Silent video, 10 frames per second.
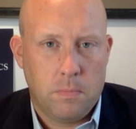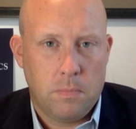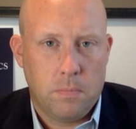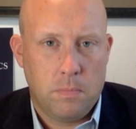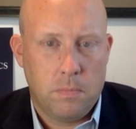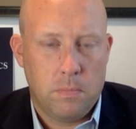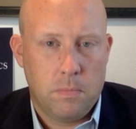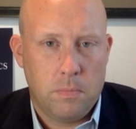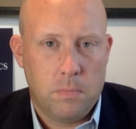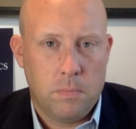
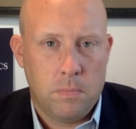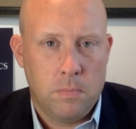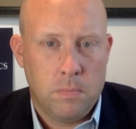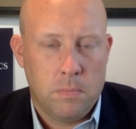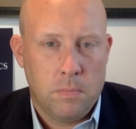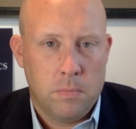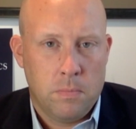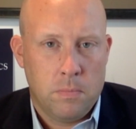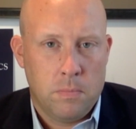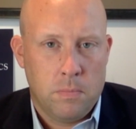
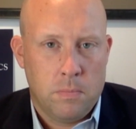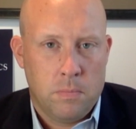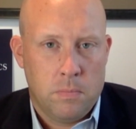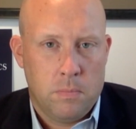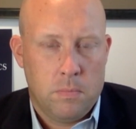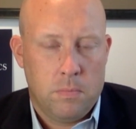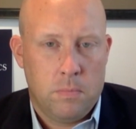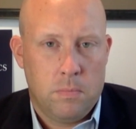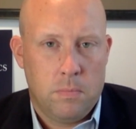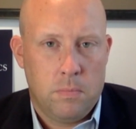
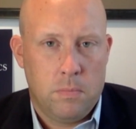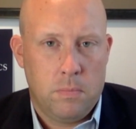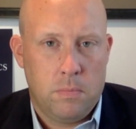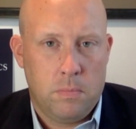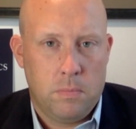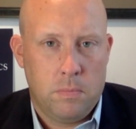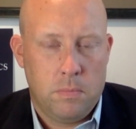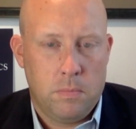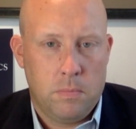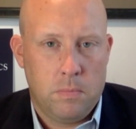
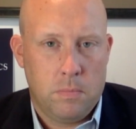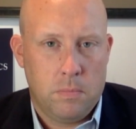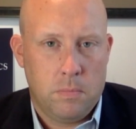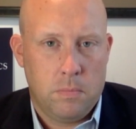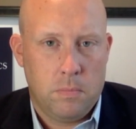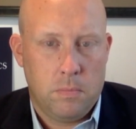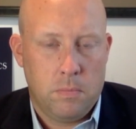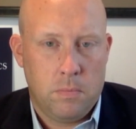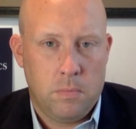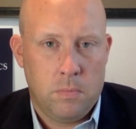
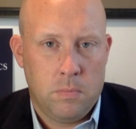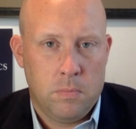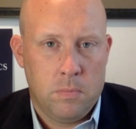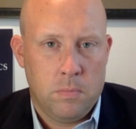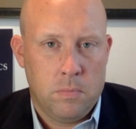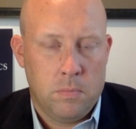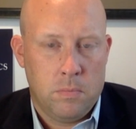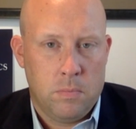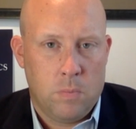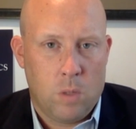
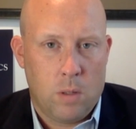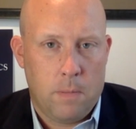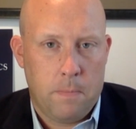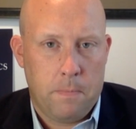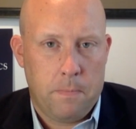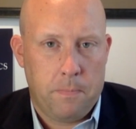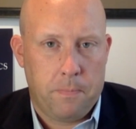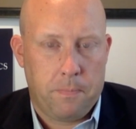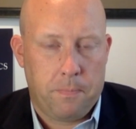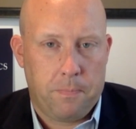
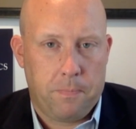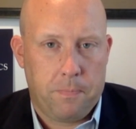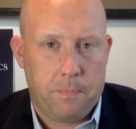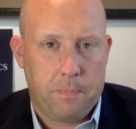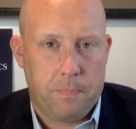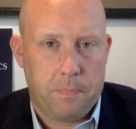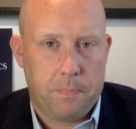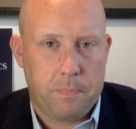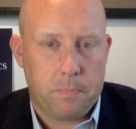This person isn't speaking.